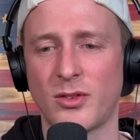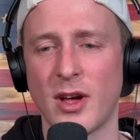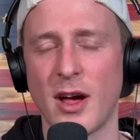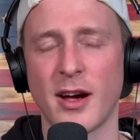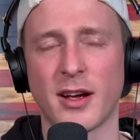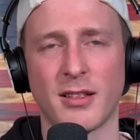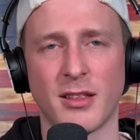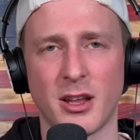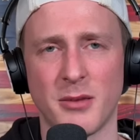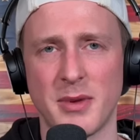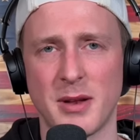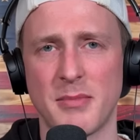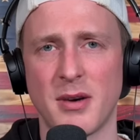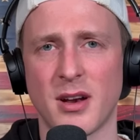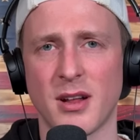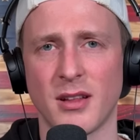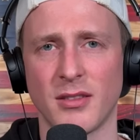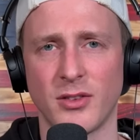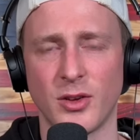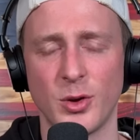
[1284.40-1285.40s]
talk a little bit about
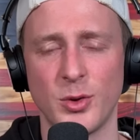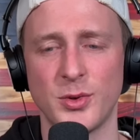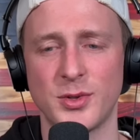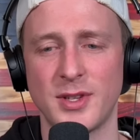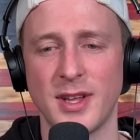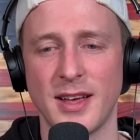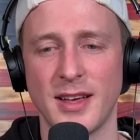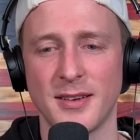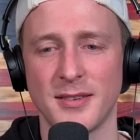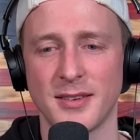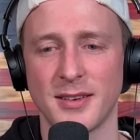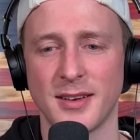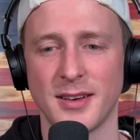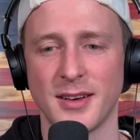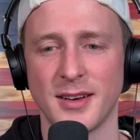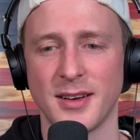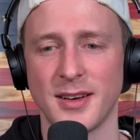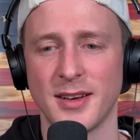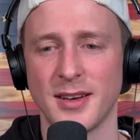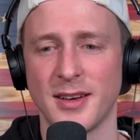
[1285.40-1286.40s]
it on Tuesday.
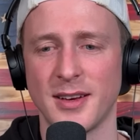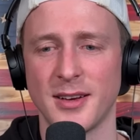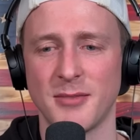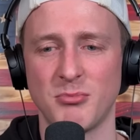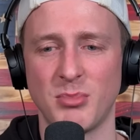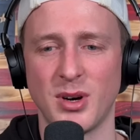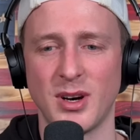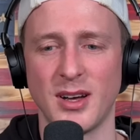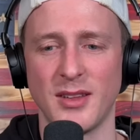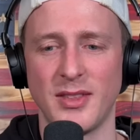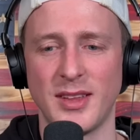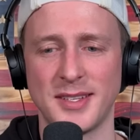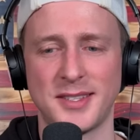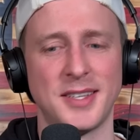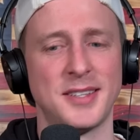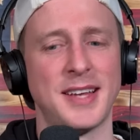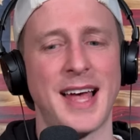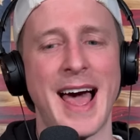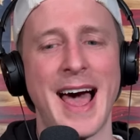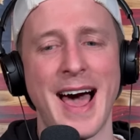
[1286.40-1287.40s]
But this
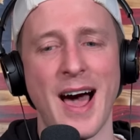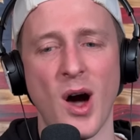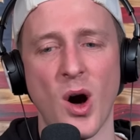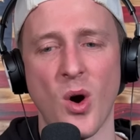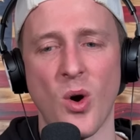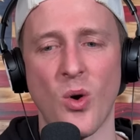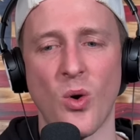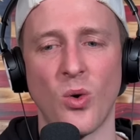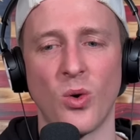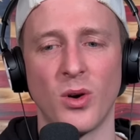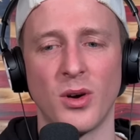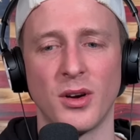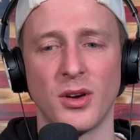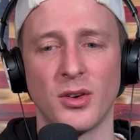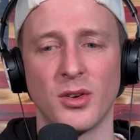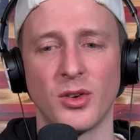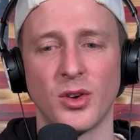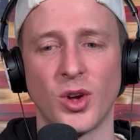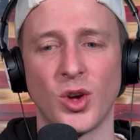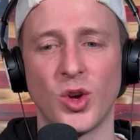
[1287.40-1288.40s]
is how
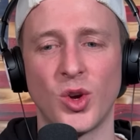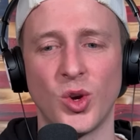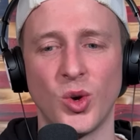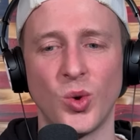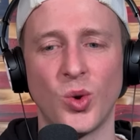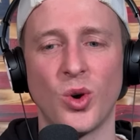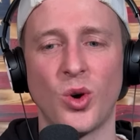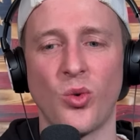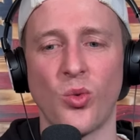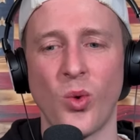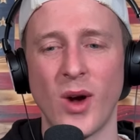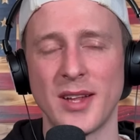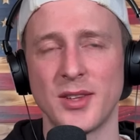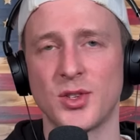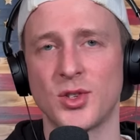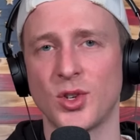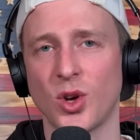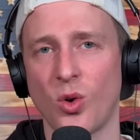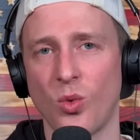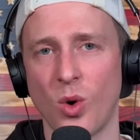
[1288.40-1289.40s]
Google went
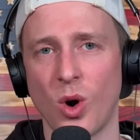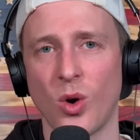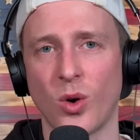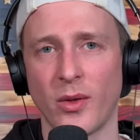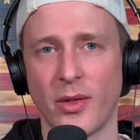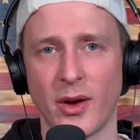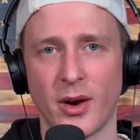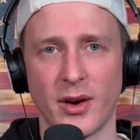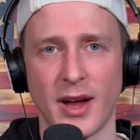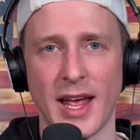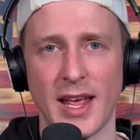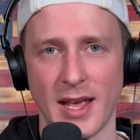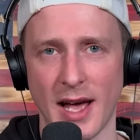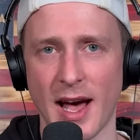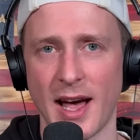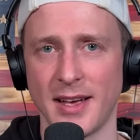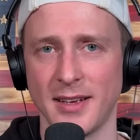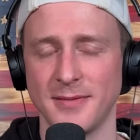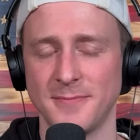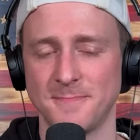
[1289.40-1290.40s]
so woke, their
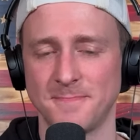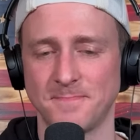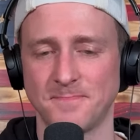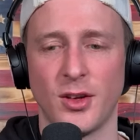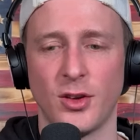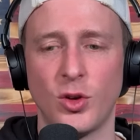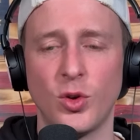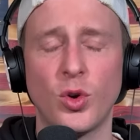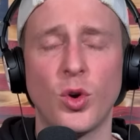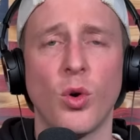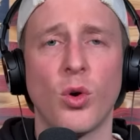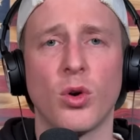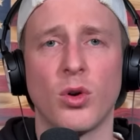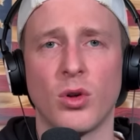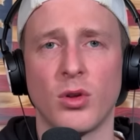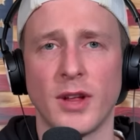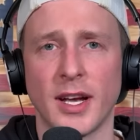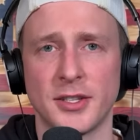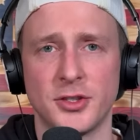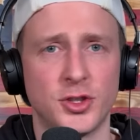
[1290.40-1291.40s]
AI. You Google like